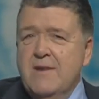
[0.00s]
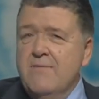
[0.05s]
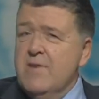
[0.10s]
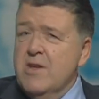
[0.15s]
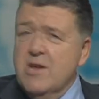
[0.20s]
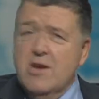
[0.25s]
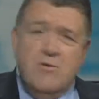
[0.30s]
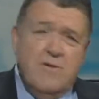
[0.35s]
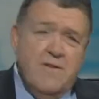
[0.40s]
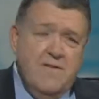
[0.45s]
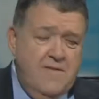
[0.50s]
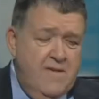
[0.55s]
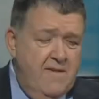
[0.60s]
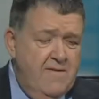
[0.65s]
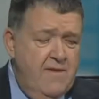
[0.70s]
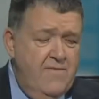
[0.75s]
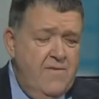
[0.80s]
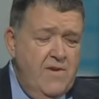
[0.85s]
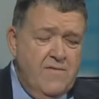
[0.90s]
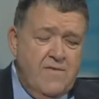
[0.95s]
You notice this
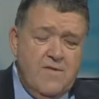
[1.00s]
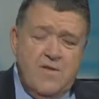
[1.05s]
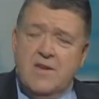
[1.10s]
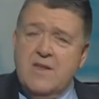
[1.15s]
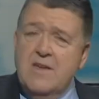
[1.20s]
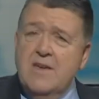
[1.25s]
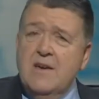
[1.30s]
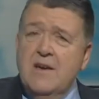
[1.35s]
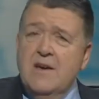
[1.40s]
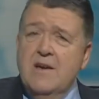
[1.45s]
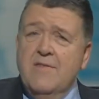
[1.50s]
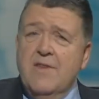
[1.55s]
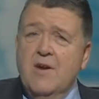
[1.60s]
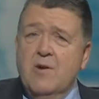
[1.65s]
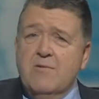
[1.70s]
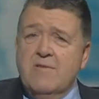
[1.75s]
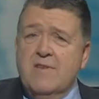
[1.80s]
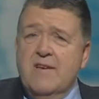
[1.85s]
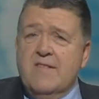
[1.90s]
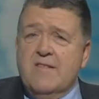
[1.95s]
if you study the
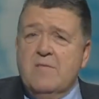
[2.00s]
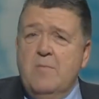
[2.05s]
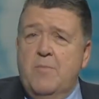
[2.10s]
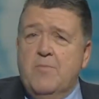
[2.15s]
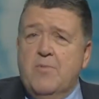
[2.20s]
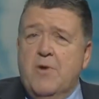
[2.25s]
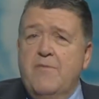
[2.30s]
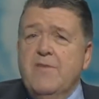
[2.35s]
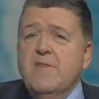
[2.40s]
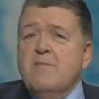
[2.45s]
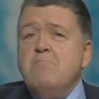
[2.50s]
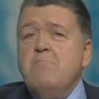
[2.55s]
Old Testament prophets.